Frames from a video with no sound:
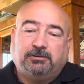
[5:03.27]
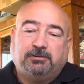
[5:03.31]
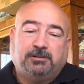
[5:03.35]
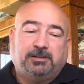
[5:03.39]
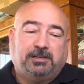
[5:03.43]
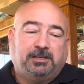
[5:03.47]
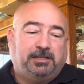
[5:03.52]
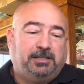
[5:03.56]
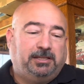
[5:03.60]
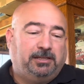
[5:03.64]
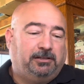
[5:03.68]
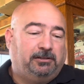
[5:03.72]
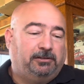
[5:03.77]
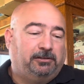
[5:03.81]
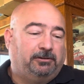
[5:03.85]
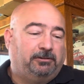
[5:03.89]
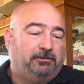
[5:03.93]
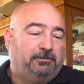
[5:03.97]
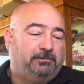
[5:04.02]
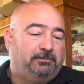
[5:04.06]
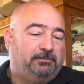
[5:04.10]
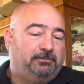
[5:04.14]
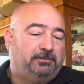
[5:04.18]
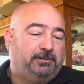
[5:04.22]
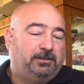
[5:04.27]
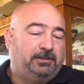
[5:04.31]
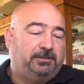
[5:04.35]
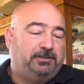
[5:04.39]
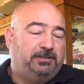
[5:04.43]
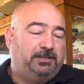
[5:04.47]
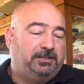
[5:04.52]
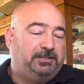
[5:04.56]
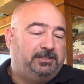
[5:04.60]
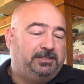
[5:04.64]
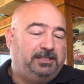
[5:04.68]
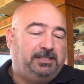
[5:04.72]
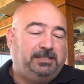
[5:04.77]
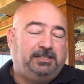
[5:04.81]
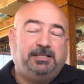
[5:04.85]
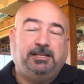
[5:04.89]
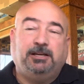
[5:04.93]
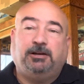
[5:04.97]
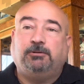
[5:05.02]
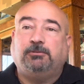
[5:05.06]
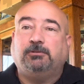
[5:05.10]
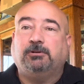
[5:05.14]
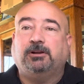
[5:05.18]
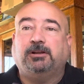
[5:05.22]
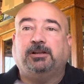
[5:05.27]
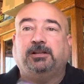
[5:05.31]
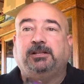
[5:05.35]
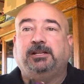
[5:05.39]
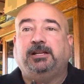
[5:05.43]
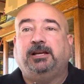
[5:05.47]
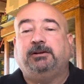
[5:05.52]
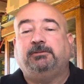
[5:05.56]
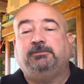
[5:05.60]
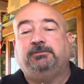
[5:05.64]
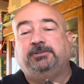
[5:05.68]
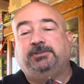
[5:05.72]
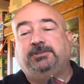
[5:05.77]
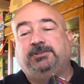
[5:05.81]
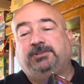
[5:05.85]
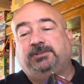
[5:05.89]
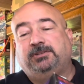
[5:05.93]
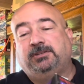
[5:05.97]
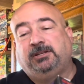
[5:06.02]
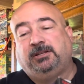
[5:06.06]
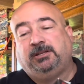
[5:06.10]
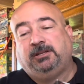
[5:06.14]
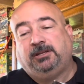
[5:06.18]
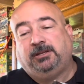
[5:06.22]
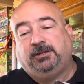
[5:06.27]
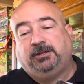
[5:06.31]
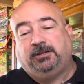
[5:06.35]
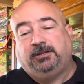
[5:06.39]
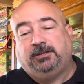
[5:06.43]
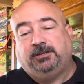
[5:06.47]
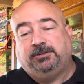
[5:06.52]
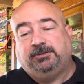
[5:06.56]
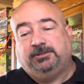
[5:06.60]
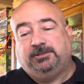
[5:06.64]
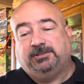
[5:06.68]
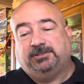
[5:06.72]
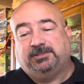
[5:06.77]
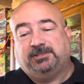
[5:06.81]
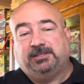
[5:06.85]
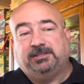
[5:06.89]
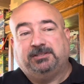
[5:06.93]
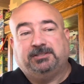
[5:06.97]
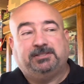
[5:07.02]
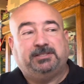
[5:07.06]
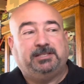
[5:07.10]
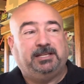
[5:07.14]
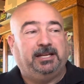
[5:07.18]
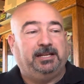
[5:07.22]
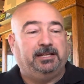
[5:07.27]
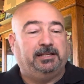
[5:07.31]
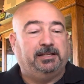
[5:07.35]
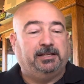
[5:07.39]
killer. The detail work in that was just insane.